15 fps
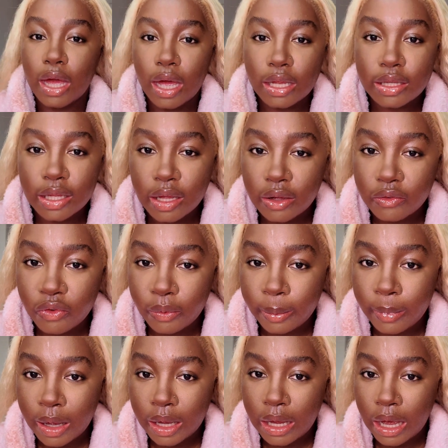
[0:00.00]
I love when
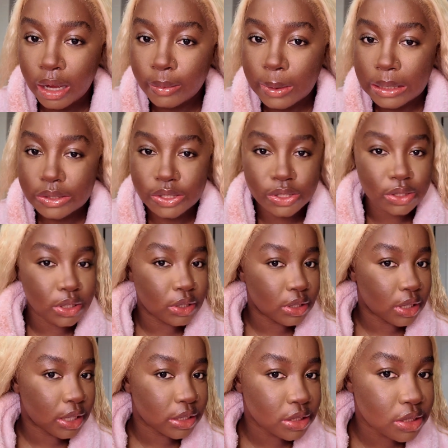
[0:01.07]
my eyebrows look like